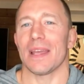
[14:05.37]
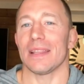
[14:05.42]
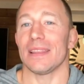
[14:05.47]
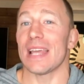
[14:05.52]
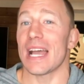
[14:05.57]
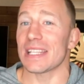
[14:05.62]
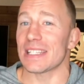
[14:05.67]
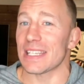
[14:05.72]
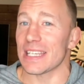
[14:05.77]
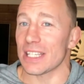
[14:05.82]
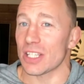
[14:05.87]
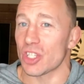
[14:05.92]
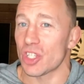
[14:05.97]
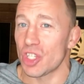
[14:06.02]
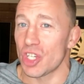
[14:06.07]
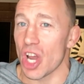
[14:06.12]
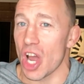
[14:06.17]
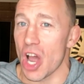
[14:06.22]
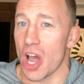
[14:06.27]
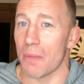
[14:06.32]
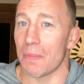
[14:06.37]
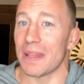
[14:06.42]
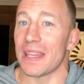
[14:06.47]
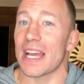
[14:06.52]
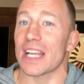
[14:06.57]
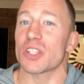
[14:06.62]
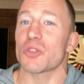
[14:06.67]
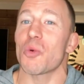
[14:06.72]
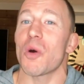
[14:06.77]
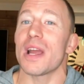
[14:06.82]
That's his job, and
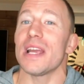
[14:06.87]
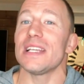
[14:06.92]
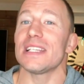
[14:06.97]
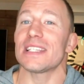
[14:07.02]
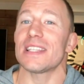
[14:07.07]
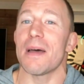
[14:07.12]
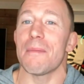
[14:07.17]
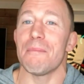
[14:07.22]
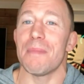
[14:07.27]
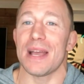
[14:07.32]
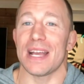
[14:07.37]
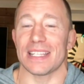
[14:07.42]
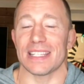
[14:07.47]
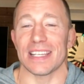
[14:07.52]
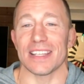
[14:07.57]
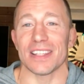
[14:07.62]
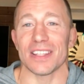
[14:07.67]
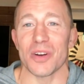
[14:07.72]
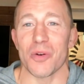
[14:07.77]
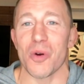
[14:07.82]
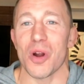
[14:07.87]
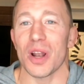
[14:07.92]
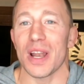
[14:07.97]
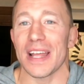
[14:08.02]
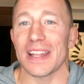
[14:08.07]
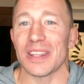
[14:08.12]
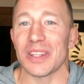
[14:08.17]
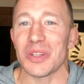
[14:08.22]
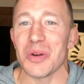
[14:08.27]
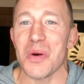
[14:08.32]
that's why he's the best in the world
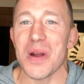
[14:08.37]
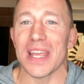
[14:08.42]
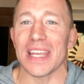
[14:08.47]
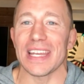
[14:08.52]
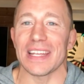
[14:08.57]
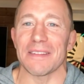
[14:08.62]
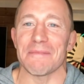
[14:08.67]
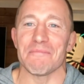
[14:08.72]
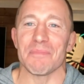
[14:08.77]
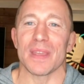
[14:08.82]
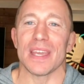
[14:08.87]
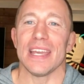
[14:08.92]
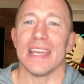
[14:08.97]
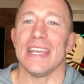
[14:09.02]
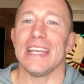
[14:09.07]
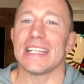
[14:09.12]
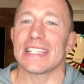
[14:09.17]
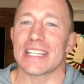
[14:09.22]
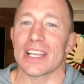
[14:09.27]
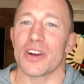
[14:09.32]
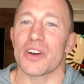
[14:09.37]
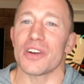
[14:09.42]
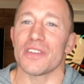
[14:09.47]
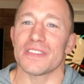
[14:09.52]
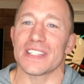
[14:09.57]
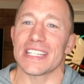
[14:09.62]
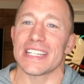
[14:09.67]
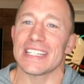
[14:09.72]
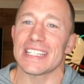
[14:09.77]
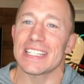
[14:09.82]
at doing it. He
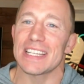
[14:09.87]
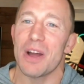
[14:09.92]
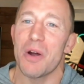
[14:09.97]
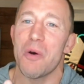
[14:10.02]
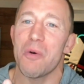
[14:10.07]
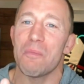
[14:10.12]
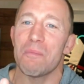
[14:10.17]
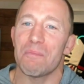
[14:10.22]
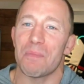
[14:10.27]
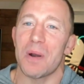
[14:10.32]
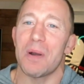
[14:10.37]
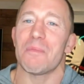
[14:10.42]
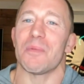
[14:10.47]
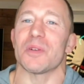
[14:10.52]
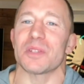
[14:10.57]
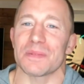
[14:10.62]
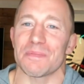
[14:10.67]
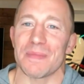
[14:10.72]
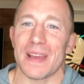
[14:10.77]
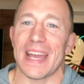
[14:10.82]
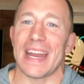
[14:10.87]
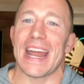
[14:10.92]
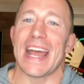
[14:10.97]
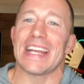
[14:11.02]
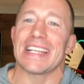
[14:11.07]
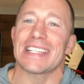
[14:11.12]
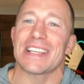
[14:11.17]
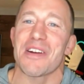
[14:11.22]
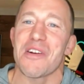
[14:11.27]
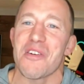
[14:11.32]
serves his own purpose, and I
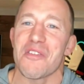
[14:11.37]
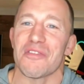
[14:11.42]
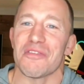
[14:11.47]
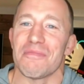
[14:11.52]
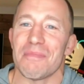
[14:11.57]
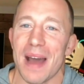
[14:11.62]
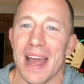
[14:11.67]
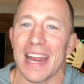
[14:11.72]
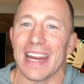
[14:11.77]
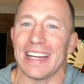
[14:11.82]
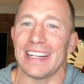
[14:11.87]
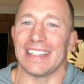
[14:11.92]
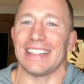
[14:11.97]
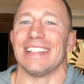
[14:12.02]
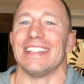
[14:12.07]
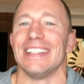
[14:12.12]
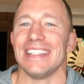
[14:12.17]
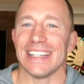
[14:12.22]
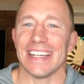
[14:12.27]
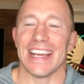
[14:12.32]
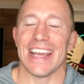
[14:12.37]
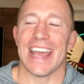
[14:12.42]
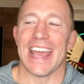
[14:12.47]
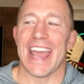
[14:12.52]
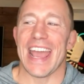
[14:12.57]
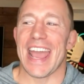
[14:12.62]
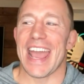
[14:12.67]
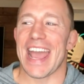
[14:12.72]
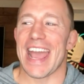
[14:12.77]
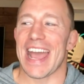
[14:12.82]
serve mine.
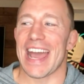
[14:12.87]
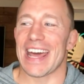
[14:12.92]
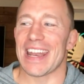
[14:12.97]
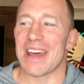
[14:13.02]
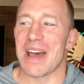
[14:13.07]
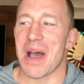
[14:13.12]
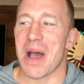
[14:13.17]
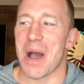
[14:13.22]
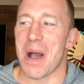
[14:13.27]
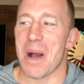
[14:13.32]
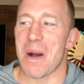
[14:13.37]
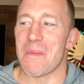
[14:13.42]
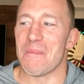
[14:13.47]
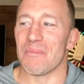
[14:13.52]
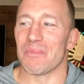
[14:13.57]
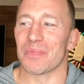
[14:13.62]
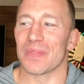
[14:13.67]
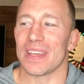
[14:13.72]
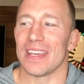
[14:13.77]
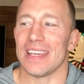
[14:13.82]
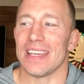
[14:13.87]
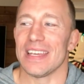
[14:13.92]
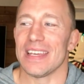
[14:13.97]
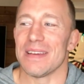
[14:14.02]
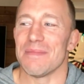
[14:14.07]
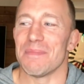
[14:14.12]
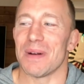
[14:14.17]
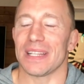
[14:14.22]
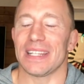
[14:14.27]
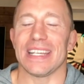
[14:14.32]
And
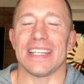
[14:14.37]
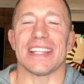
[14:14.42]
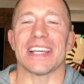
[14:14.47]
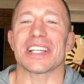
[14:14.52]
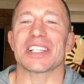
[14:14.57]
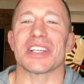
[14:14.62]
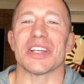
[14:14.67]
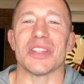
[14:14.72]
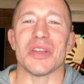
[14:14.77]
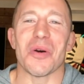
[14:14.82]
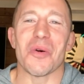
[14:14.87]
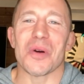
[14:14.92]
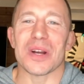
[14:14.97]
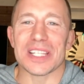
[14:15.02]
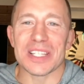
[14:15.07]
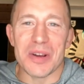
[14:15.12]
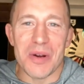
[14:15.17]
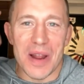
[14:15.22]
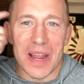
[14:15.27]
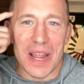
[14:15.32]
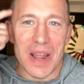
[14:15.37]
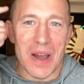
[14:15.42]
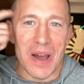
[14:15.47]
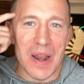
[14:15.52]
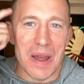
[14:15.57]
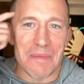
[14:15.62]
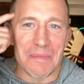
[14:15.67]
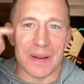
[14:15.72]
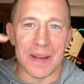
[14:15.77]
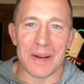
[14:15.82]
but he doesn't know what's going on
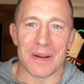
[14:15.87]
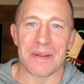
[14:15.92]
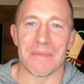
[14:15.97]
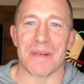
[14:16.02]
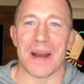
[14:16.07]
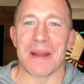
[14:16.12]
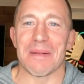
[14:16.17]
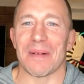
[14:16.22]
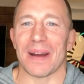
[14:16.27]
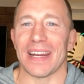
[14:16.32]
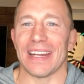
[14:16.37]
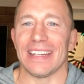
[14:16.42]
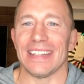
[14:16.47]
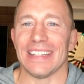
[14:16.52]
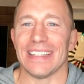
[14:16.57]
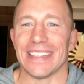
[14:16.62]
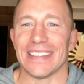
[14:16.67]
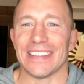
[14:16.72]
up here in my mind.